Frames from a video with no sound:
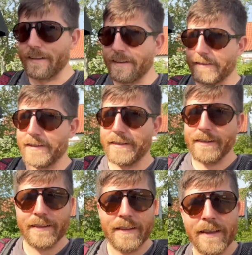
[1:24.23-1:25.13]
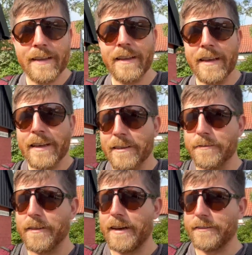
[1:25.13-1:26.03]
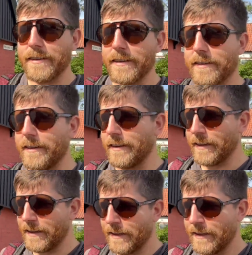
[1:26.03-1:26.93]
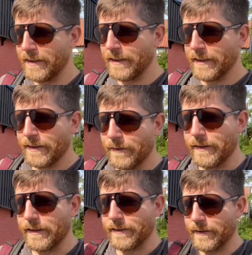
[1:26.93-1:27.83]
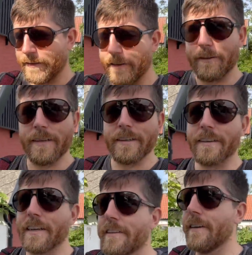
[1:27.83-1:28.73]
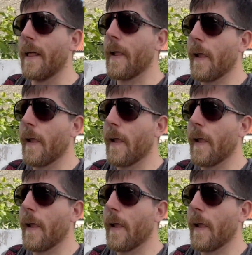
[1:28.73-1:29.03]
They said you fly over on this hill in just a certain wind direction.